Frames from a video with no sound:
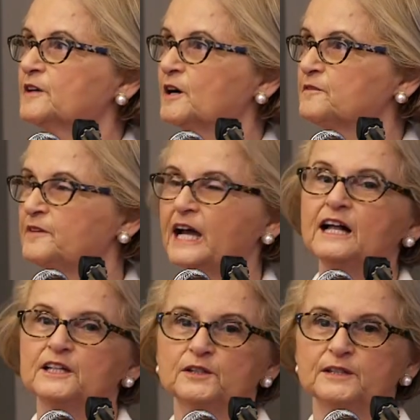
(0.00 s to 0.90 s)
are
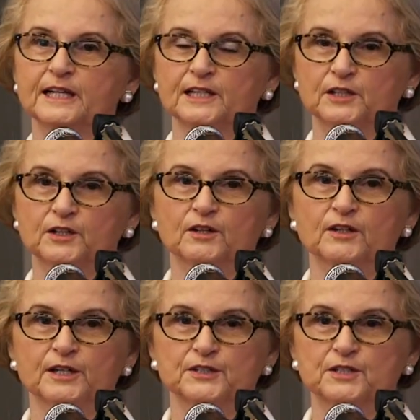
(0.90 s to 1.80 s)
valued and
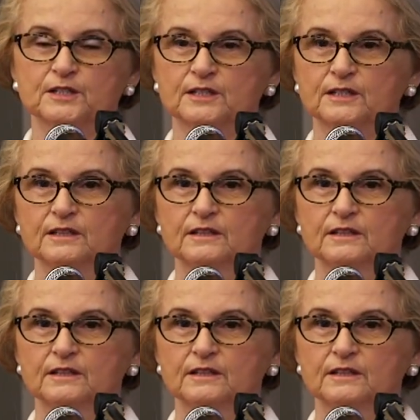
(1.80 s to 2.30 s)
encouraged.